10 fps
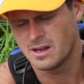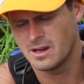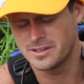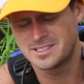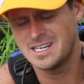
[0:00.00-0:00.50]

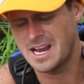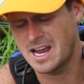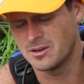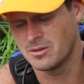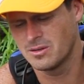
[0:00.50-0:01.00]
uh, the
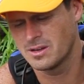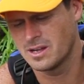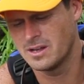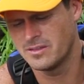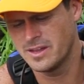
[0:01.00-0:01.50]
T-handle,
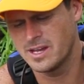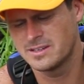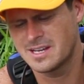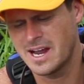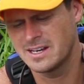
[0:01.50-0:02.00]
and
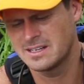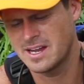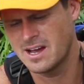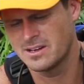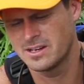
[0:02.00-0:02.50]
then tighten it
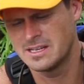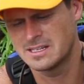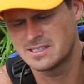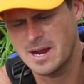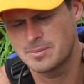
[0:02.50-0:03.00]
down in the
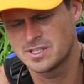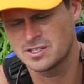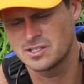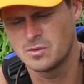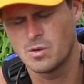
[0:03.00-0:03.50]
exact
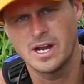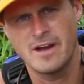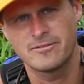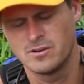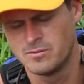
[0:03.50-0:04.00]
position you want
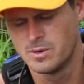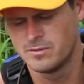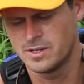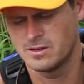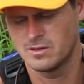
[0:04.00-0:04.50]
after you've
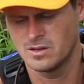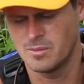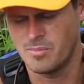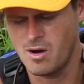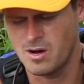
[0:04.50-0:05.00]
moved it on
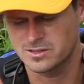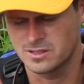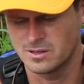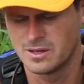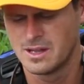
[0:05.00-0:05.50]
the ball.
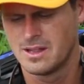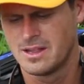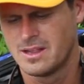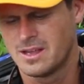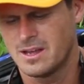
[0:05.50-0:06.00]
So
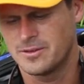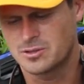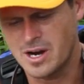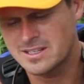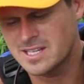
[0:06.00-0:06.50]
if you
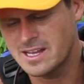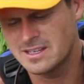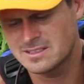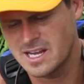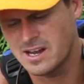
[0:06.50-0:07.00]
try to tighten
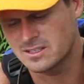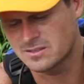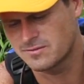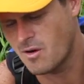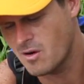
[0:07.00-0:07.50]
this down
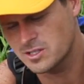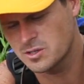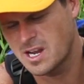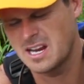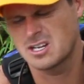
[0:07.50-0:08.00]
as far as
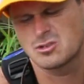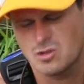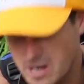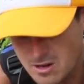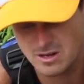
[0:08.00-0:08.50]
you can and
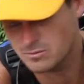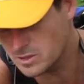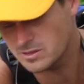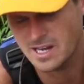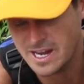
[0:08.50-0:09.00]
crank on it
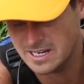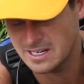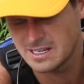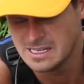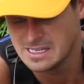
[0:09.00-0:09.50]
real tight,